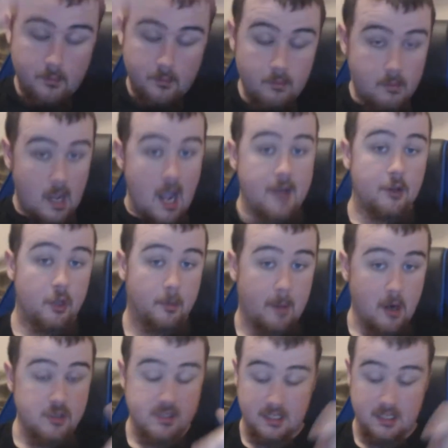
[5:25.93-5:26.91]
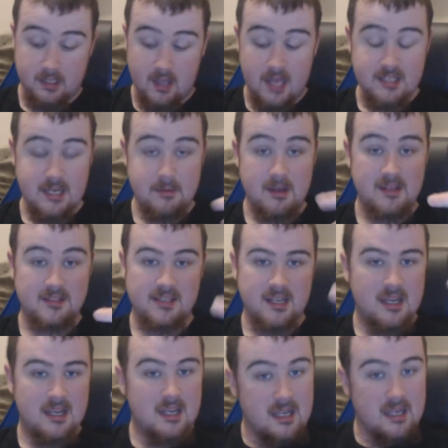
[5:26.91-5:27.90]
another person like last time is,
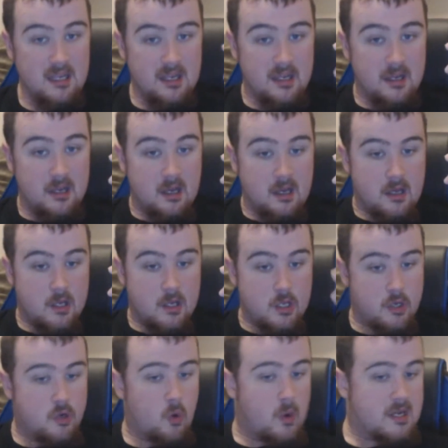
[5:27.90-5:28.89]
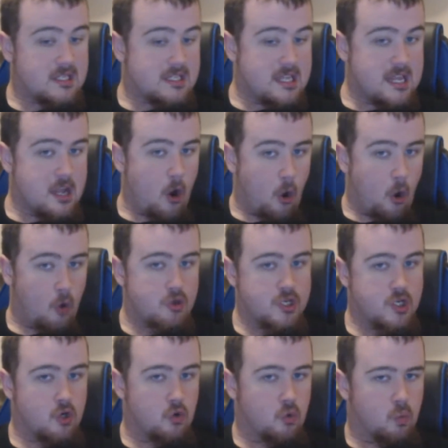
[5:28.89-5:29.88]
you noticed the
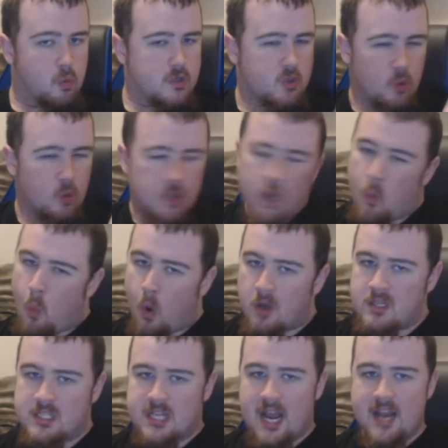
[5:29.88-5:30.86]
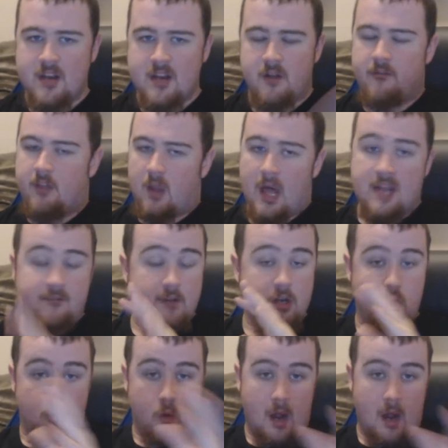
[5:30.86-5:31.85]
audio was only on one side of the last
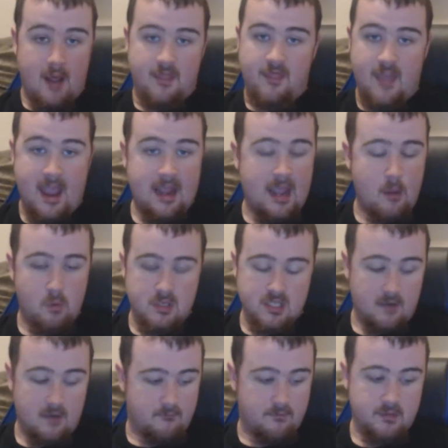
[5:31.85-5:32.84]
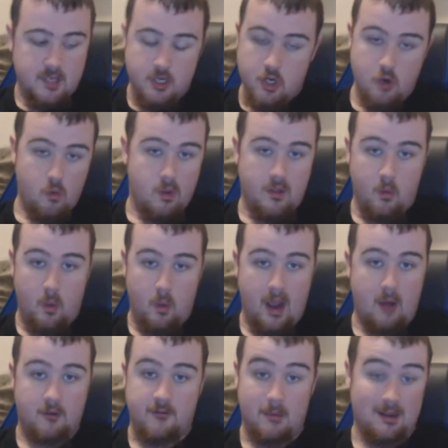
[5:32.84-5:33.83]
video. I think it was something to do with the way I
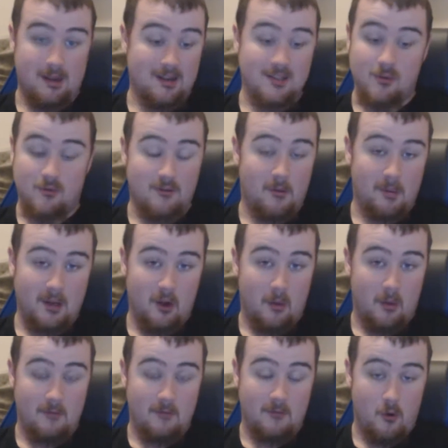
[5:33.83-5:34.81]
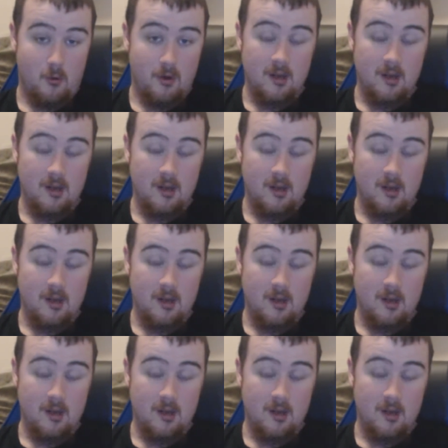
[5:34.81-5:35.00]
was filming, because I was filming it on my phone.